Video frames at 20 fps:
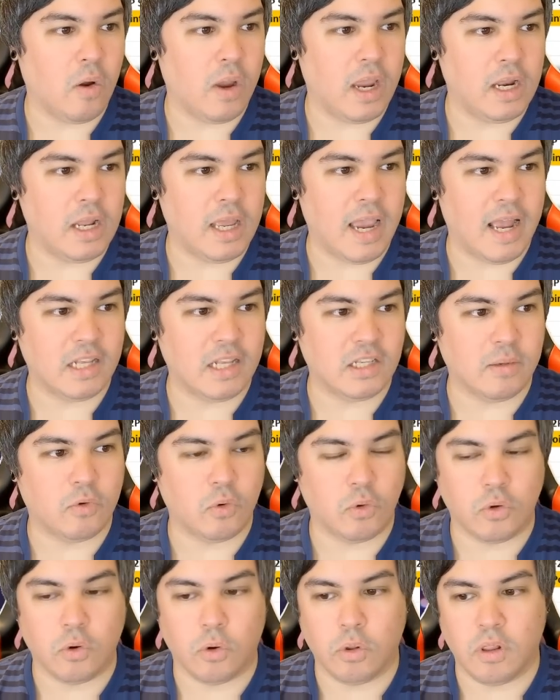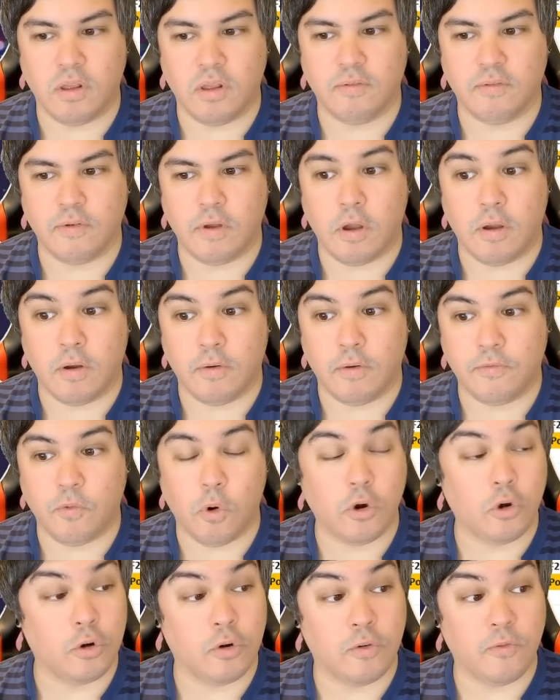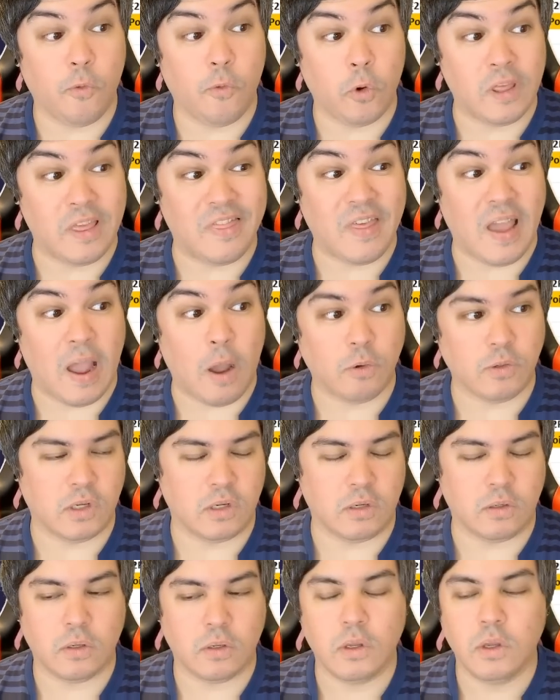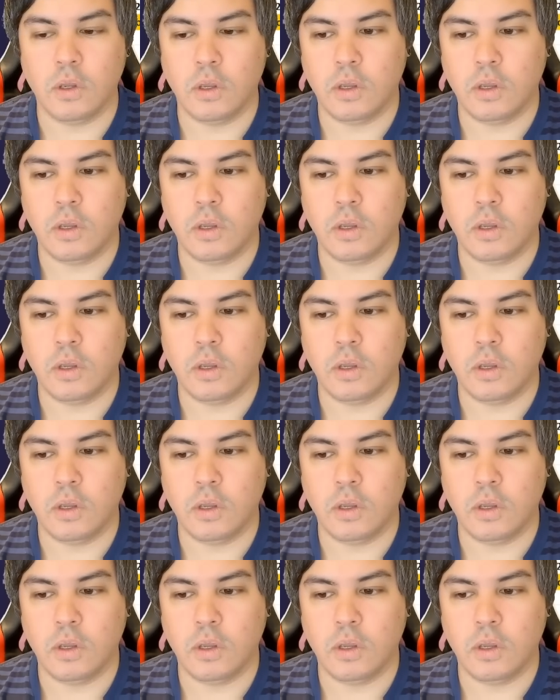and it adds up to a total of uh, 440,000